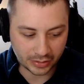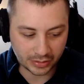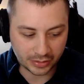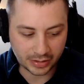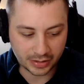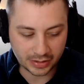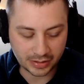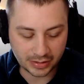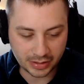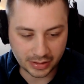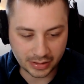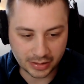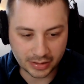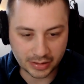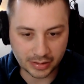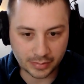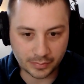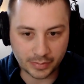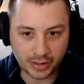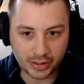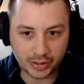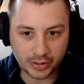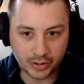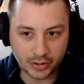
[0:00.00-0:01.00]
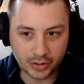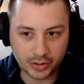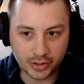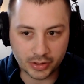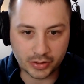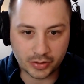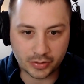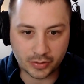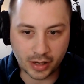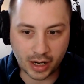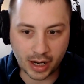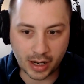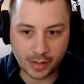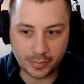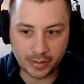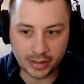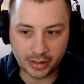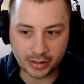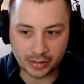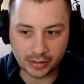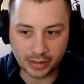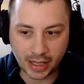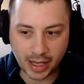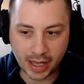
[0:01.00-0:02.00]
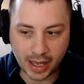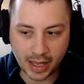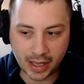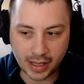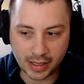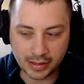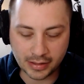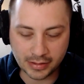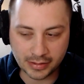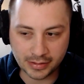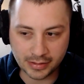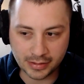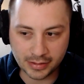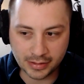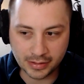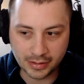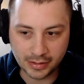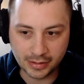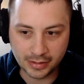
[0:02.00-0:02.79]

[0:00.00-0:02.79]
And the system that you're describing has